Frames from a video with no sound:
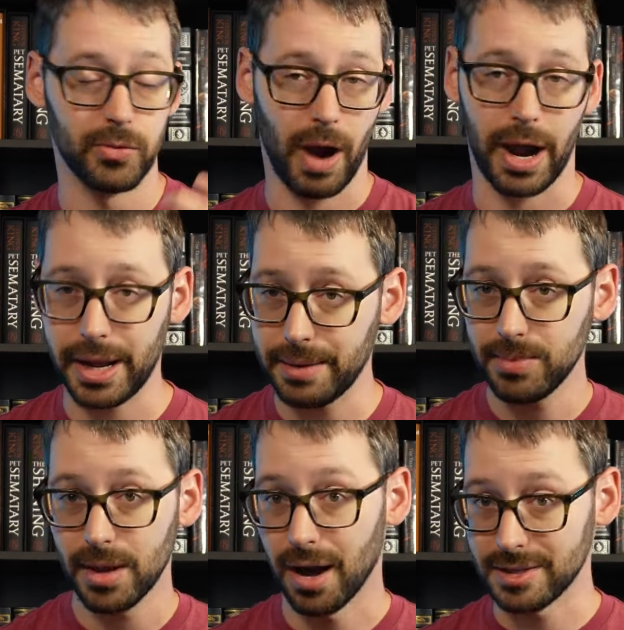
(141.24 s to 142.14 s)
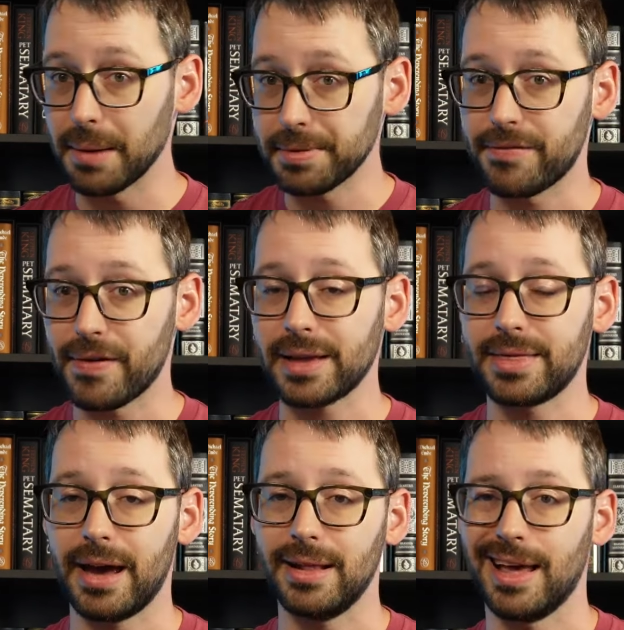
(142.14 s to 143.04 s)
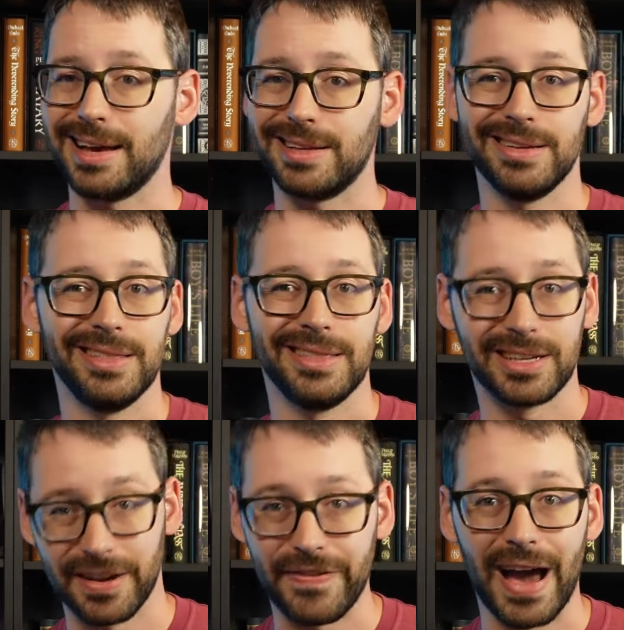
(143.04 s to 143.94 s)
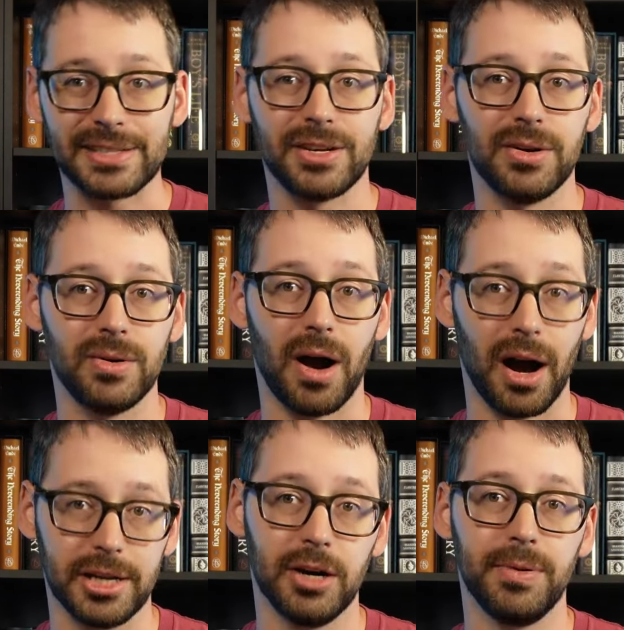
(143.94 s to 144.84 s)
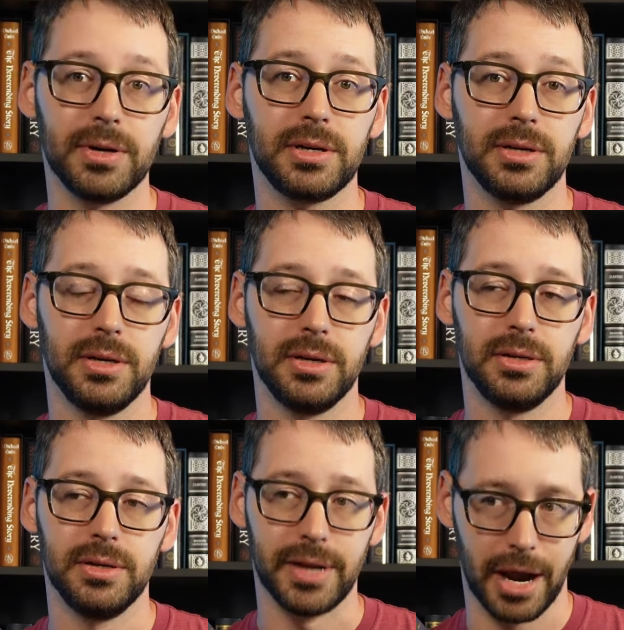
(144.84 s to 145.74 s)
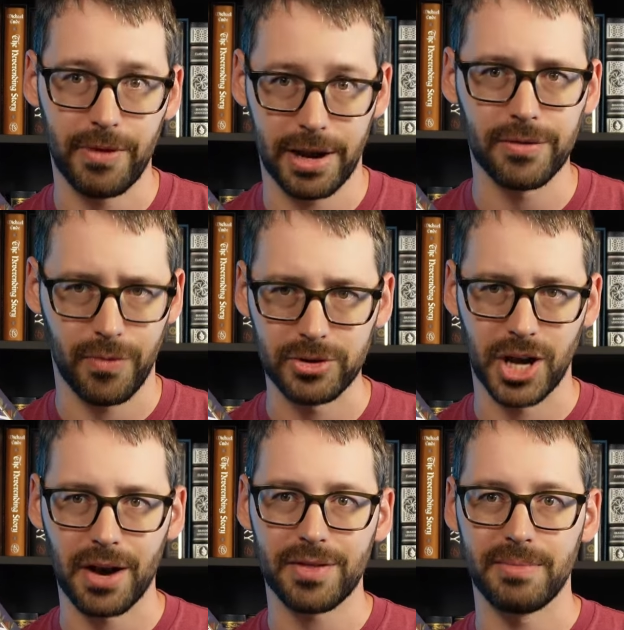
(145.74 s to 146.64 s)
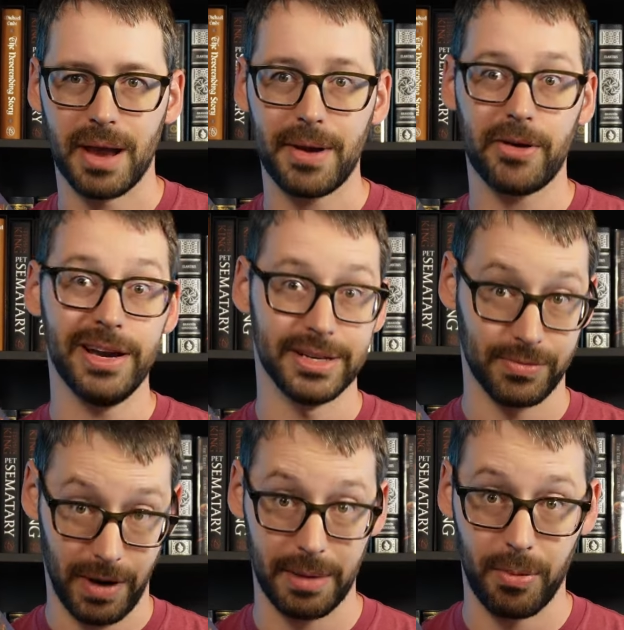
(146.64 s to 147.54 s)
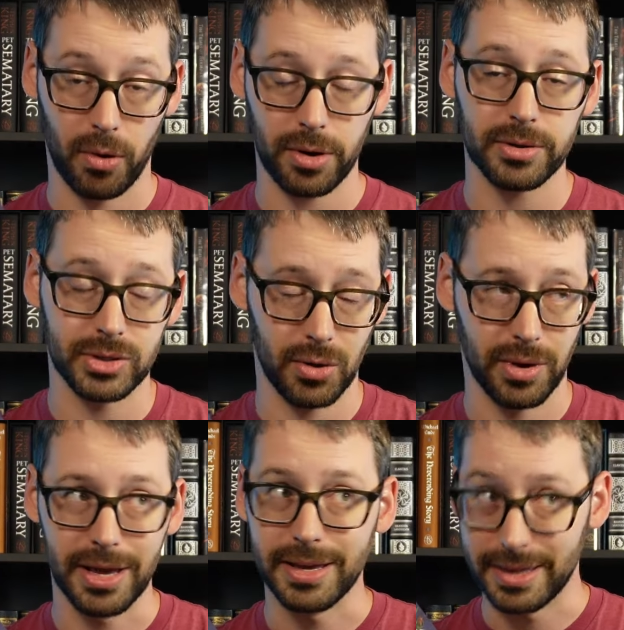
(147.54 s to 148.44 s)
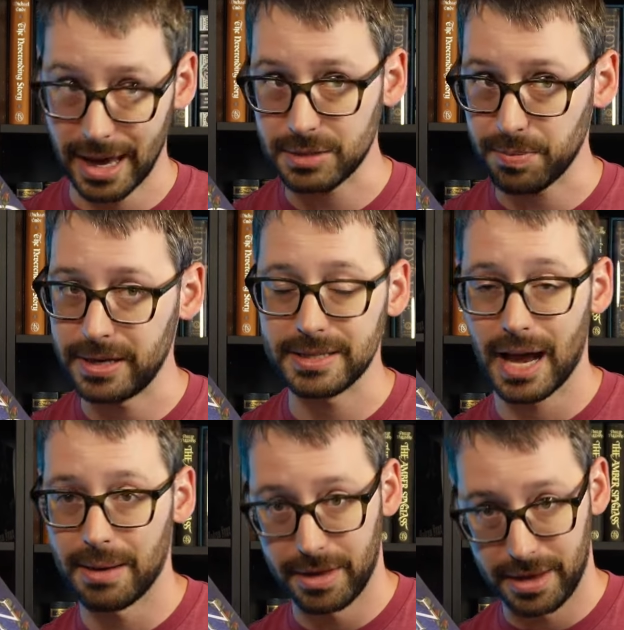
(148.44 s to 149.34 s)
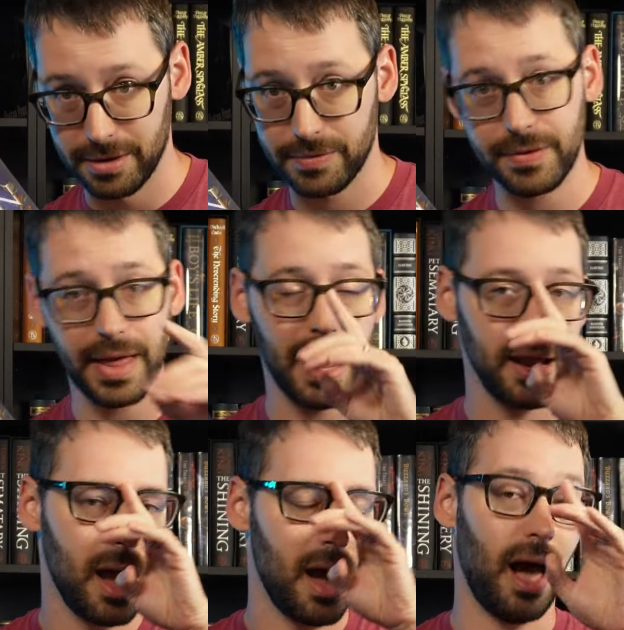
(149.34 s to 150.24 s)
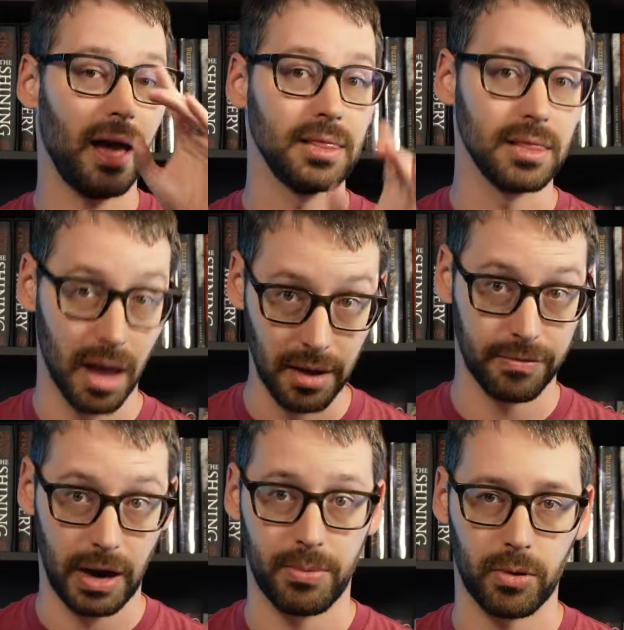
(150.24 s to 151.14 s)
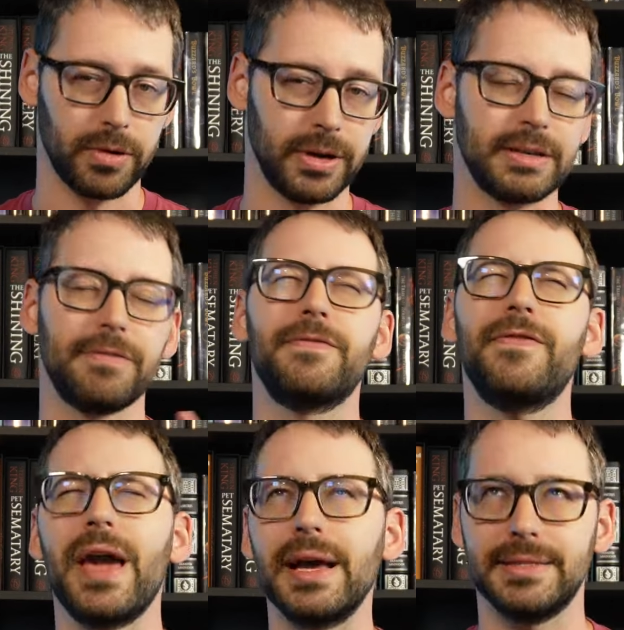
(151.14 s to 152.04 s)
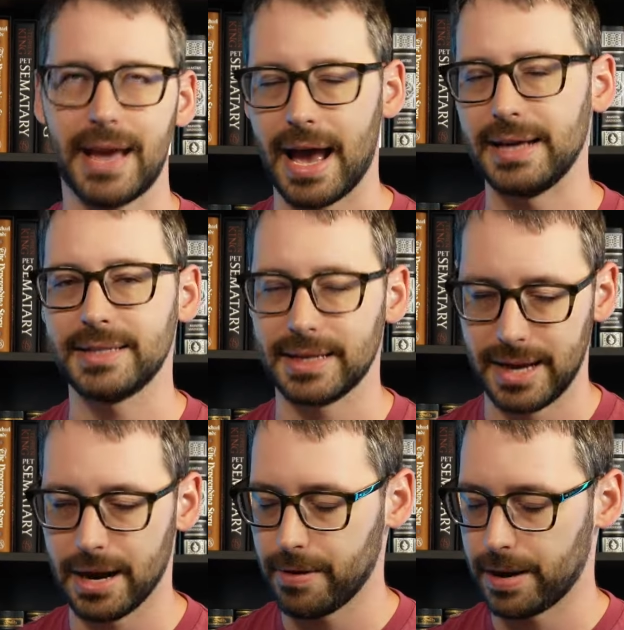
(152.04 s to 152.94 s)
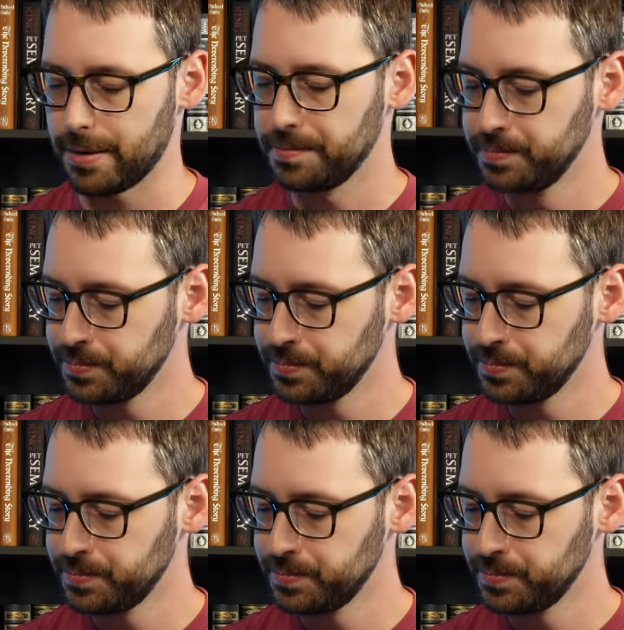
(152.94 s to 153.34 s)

writing. On top of the fact that, like, the de facto audiobook narrator for Jonathan Mayberry is Ray Porter. So, yes, please, I'm here for that. I love Ray Porter. He's a fantastic narrator.